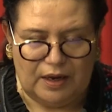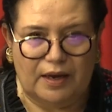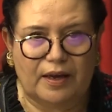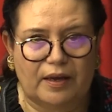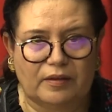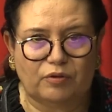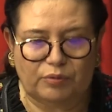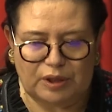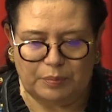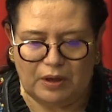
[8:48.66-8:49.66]
And the
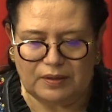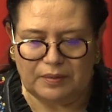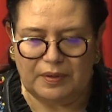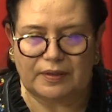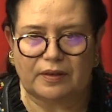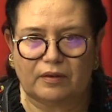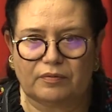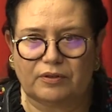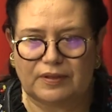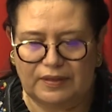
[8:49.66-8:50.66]
responsibility
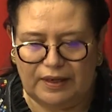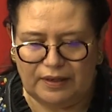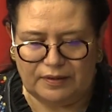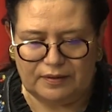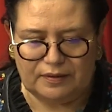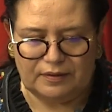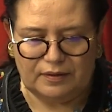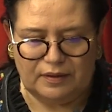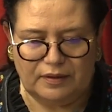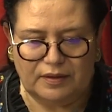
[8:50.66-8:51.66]
of the states
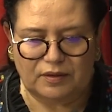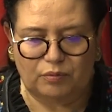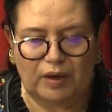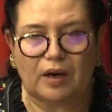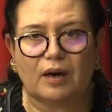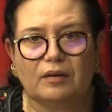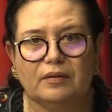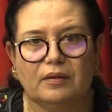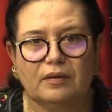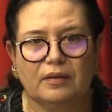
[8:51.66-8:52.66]
in this regard
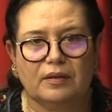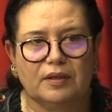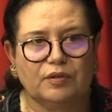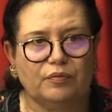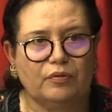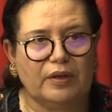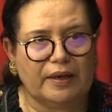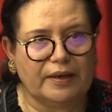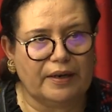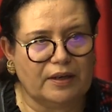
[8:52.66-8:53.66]
is fully
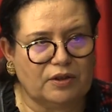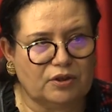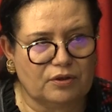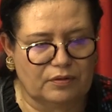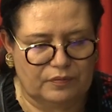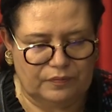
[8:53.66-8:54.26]
engaged.